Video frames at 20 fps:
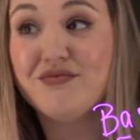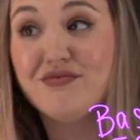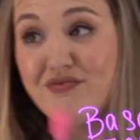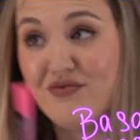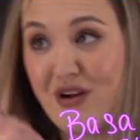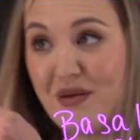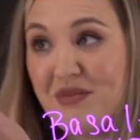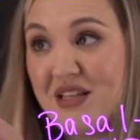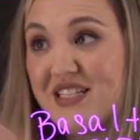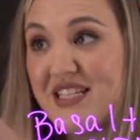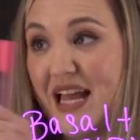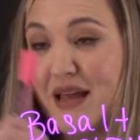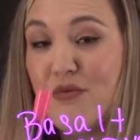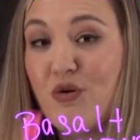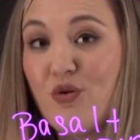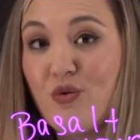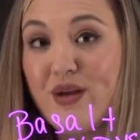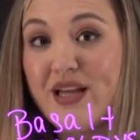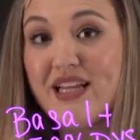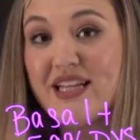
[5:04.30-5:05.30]
from the
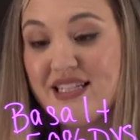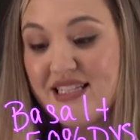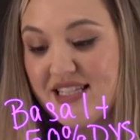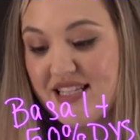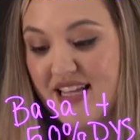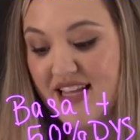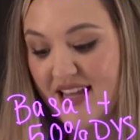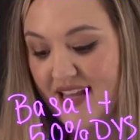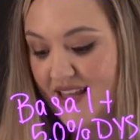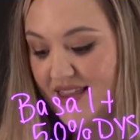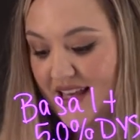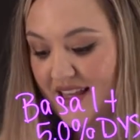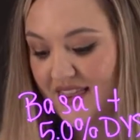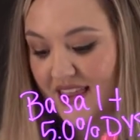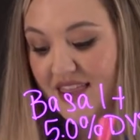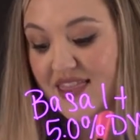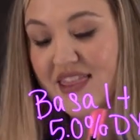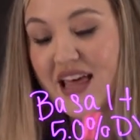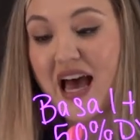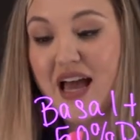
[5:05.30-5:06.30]
table, we can see that the
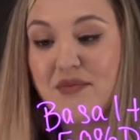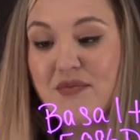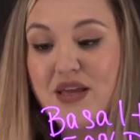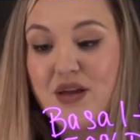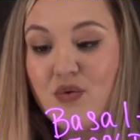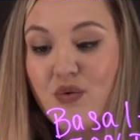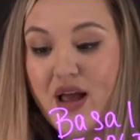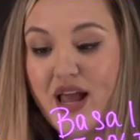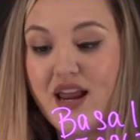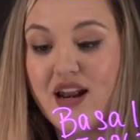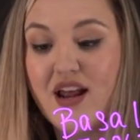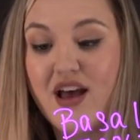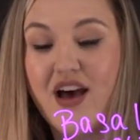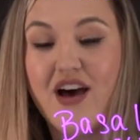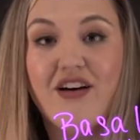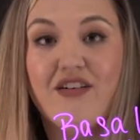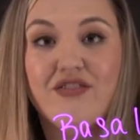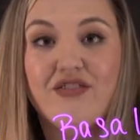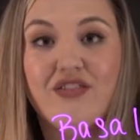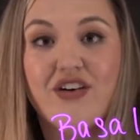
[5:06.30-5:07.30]
thigh meat weight
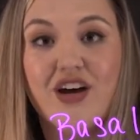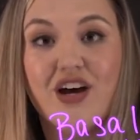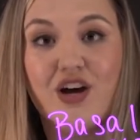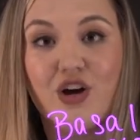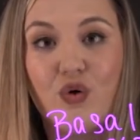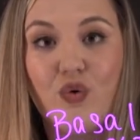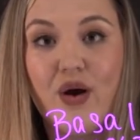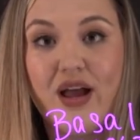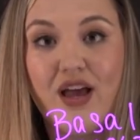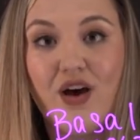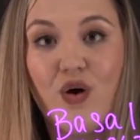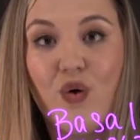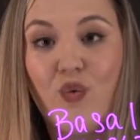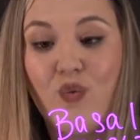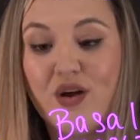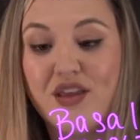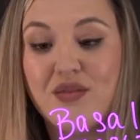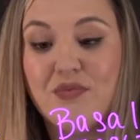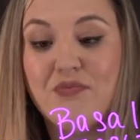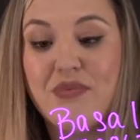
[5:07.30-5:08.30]
of a quail
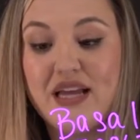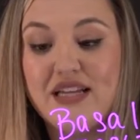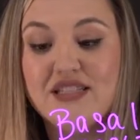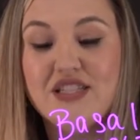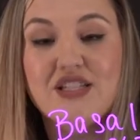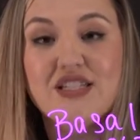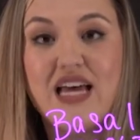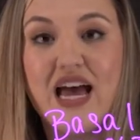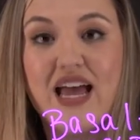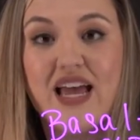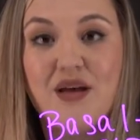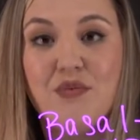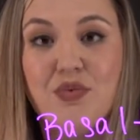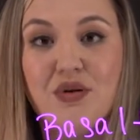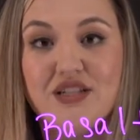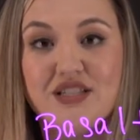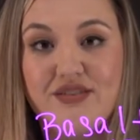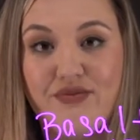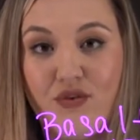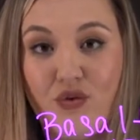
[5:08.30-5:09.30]
with basal diet
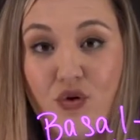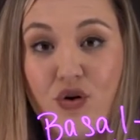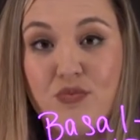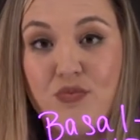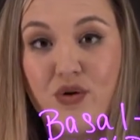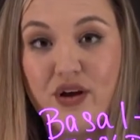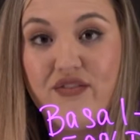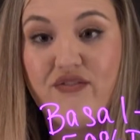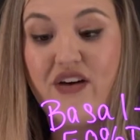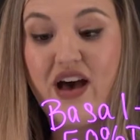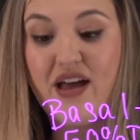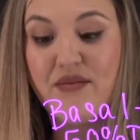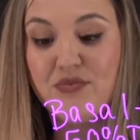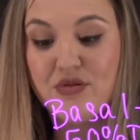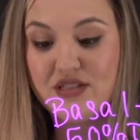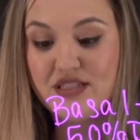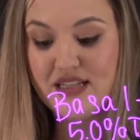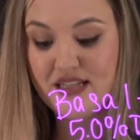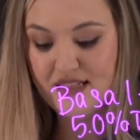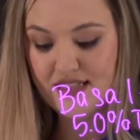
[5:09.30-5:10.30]
plus 4.5%
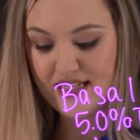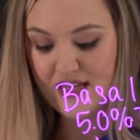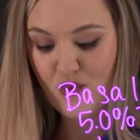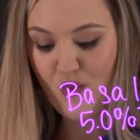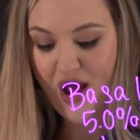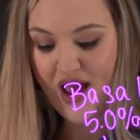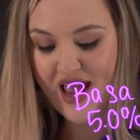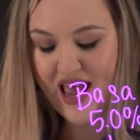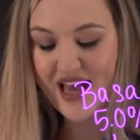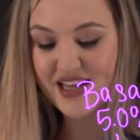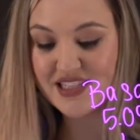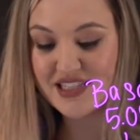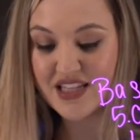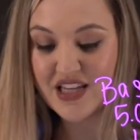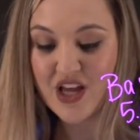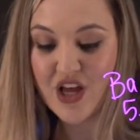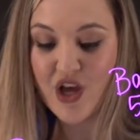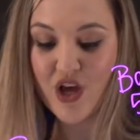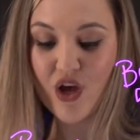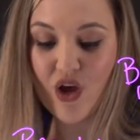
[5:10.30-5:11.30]
DYS
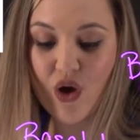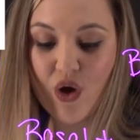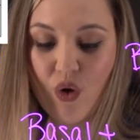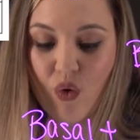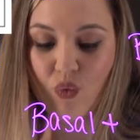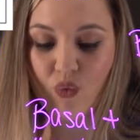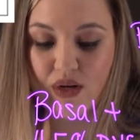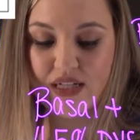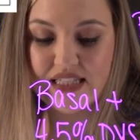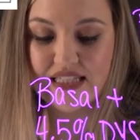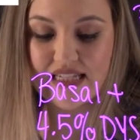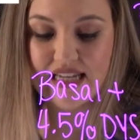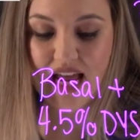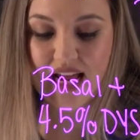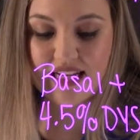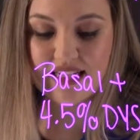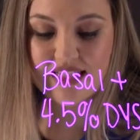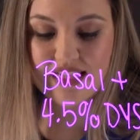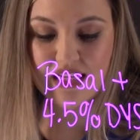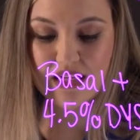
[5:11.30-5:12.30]
was
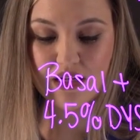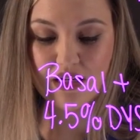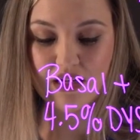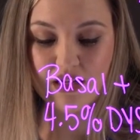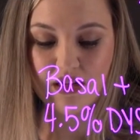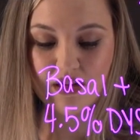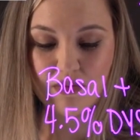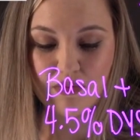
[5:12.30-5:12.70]
19.7